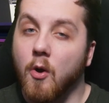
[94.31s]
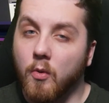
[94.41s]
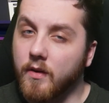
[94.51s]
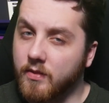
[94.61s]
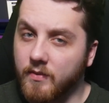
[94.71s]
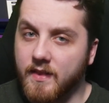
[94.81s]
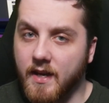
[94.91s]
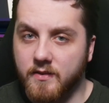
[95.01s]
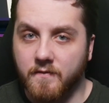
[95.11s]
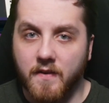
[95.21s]
or
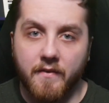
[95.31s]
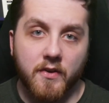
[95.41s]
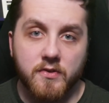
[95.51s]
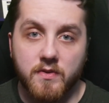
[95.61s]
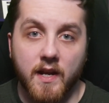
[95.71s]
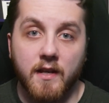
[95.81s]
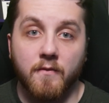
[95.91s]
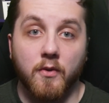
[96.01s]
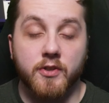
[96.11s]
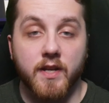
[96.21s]

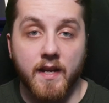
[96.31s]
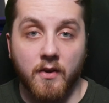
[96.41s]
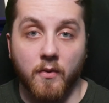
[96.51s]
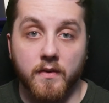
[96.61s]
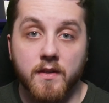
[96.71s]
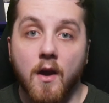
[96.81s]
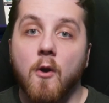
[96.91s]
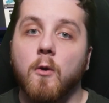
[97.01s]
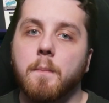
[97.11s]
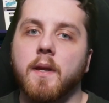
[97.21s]
3,584 shading cores
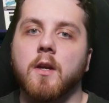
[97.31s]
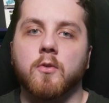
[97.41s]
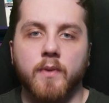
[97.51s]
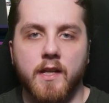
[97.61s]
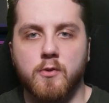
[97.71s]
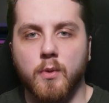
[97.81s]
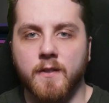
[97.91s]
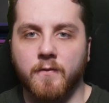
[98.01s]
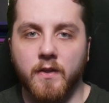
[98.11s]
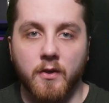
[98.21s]
would be a great
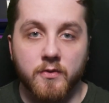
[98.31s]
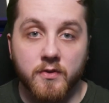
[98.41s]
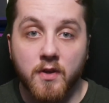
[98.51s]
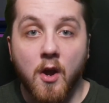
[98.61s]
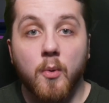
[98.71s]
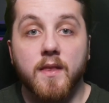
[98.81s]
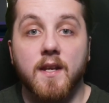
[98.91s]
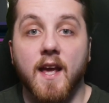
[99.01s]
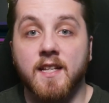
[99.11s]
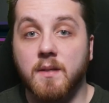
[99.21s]
choice for users with
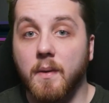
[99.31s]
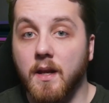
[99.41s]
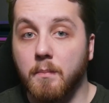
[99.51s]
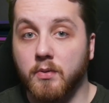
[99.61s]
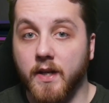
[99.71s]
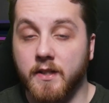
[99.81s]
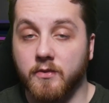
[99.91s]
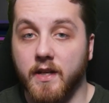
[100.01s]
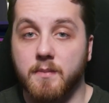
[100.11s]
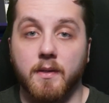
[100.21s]
an estimated price
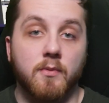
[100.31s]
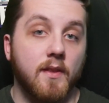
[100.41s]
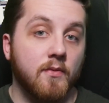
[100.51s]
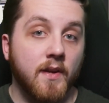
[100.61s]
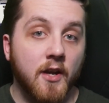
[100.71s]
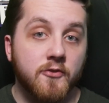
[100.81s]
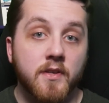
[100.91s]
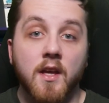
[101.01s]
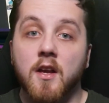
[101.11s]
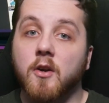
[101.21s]
range between
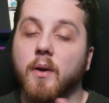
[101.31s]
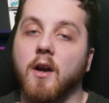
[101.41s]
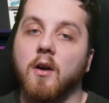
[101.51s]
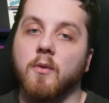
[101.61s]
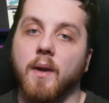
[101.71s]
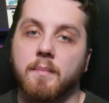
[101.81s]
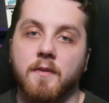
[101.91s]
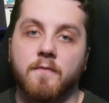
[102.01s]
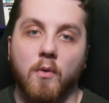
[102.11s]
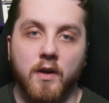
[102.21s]
$300 going all the way up
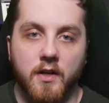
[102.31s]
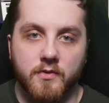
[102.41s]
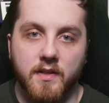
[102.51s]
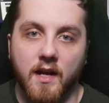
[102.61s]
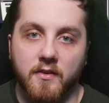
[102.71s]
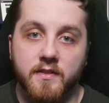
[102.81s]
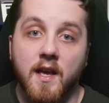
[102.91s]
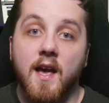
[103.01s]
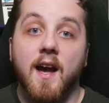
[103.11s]
to $400,